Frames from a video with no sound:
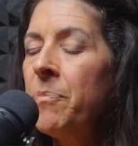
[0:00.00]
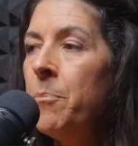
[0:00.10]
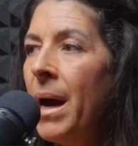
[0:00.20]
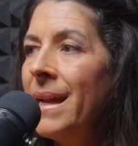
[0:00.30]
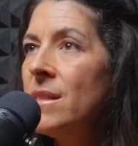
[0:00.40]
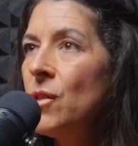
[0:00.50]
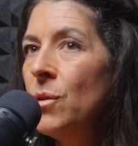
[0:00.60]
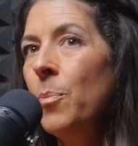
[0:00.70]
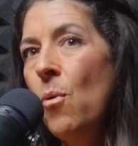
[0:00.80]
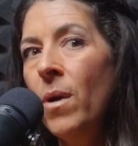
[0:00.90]
but to
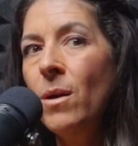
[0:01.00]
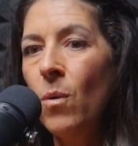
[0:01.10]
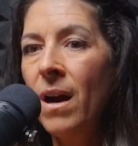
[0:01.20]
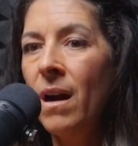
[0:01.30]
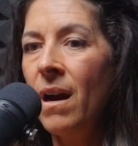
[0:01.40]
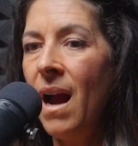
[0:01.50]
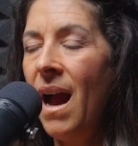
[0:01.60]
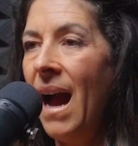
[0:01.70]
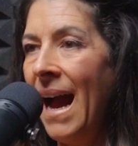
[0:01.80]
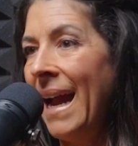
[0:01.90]
the point where
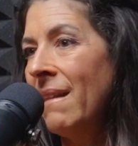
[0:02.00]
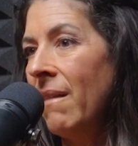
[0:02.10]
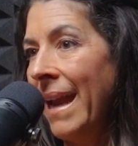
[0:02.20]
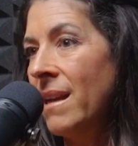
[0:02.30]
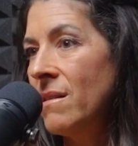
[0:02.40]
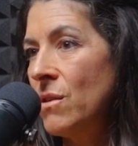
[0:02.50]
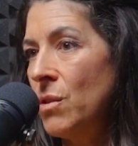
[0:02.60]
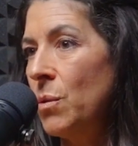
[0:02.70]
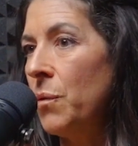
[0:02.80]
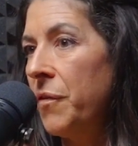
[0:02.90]
I like
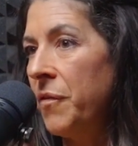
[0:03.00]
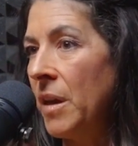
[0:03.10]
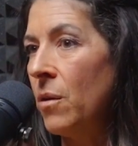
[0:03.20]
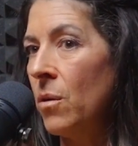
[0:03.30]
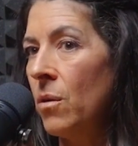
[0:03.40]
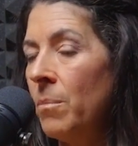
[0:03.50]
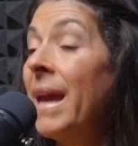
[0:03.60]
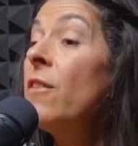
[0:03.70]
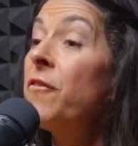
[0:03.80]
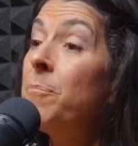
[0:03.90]
to
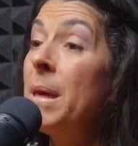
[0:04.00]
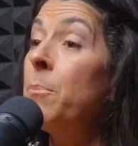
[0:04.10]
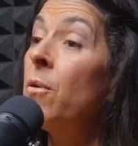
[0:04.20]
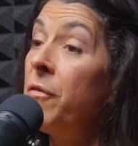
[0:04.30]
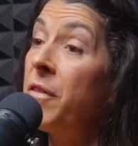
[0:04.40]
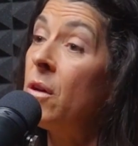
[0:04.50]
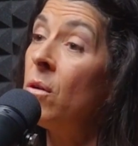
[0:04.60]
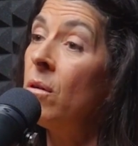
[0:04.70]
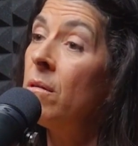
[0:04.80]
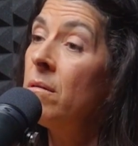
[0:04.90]
make people
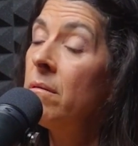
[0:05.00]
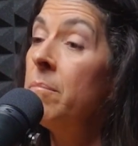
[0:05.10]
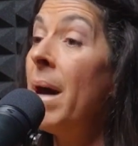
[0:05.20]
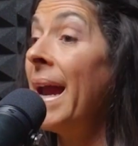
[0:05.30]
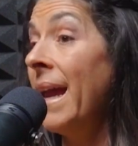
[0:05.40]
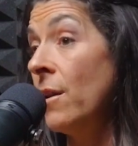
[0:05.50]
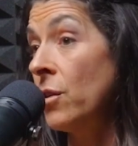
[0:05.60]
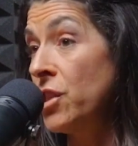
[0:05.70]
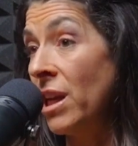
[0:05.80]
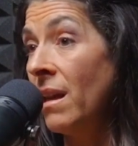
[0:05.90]
feel my
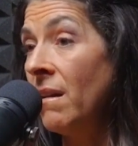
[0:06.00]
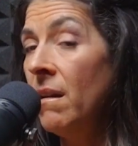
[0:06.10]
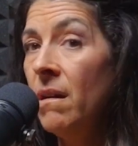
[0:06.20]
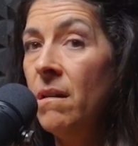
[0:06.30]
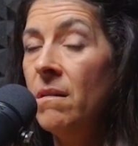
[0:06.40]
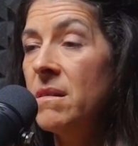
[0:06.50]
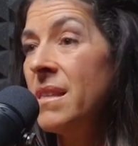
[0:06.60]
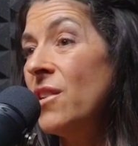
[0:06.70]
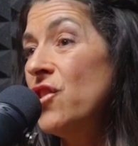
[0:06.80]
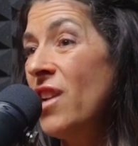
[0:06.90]
energy,
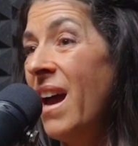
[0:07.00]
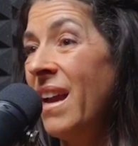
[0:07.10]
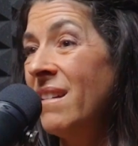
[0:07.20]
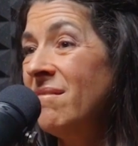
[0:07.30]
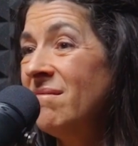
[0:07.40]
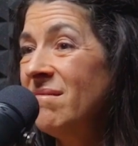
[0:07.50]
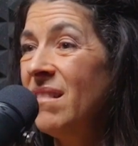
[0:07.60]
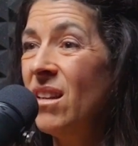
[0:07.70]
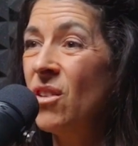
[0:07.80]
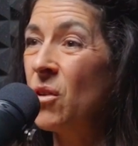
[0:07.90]
sunshine,
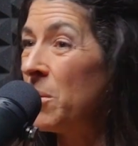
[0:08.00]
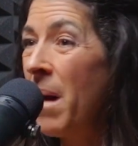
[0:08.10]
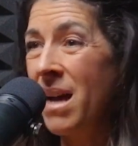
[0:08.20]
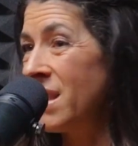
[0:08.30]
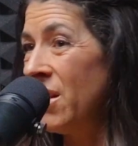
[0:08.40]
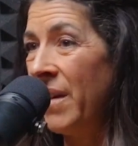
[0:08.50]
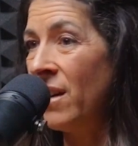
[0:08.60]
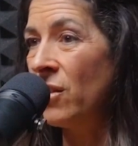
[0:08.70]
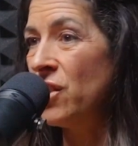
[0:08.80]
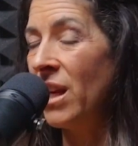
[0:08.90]
good positive
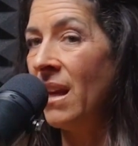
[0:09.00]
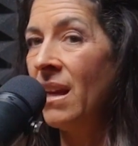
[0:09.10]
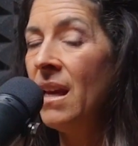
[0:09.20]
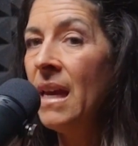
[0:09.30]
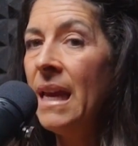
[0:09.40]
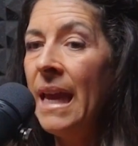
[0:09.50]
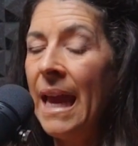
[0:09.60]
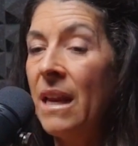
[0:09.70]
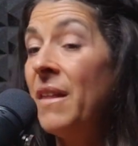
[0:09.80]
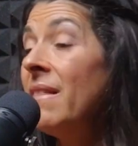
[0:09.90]
energy.
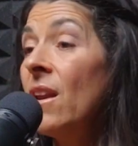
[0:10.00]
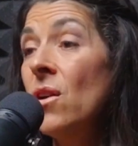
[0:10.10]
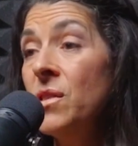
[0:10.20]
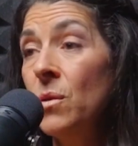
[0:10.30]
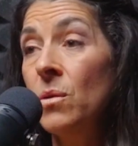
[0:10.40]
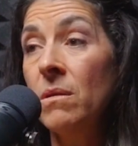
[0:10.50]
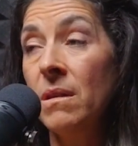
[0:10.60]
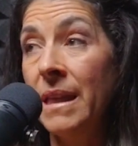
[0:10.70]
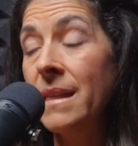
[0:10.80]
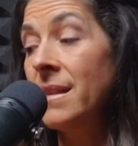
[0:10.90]
And I think that also
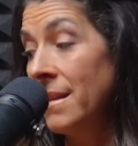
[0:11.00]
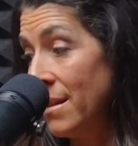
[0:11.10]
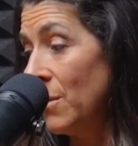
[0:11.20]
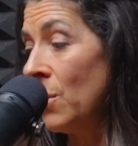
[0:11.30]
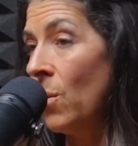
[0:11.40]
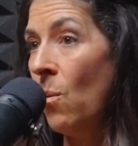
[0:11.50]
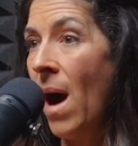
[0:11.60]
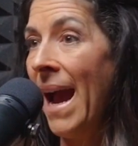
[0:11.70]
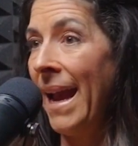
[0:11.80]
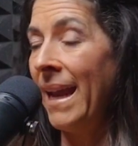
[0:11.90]
leads into
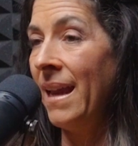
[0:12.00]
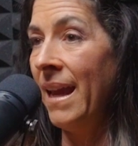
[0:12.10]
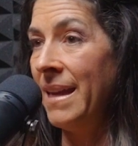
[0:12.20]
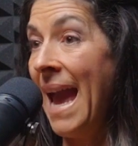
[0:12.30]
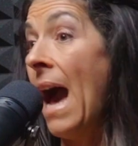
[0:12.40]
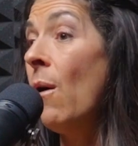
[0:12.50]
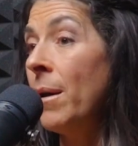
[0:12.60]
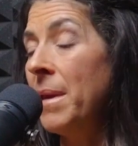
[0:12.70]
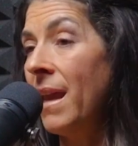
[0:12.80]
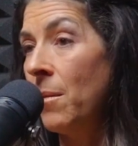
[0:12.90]
why and how
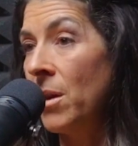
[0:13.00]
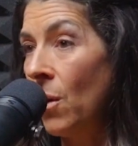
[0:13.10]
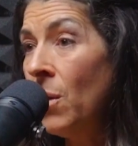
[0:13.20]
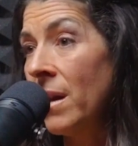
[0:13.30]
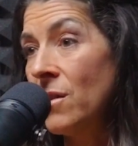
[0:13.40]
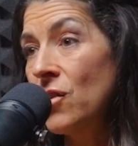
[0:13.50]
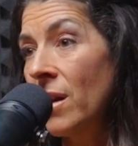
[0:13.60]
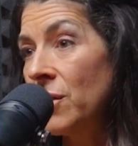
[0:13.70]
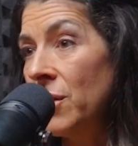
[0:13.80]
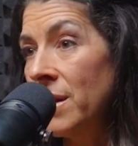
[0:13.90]
I became a yoga
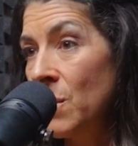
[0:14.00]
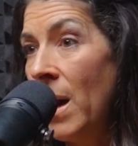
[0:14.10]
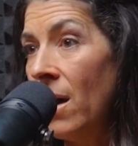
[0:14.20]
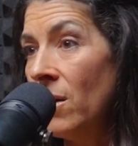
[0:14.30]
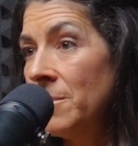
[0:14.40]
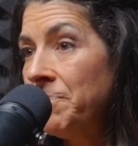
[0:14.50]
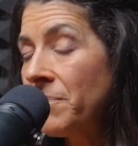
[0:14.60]
instructor as well.